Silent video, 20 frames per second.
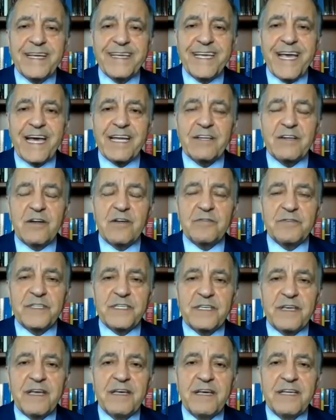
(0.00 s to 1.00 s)
a gallon of
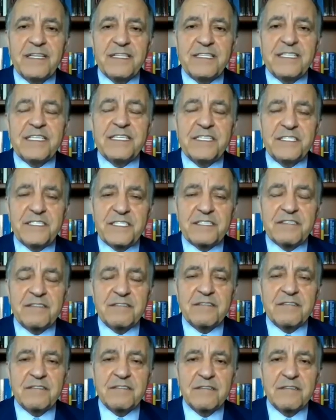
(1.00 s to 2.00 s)

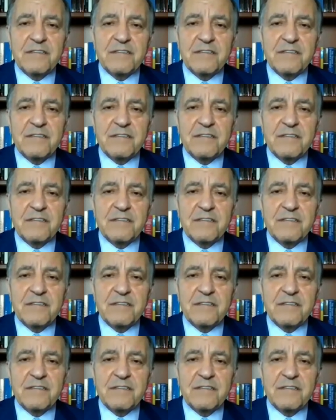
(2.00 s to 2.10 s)
diesel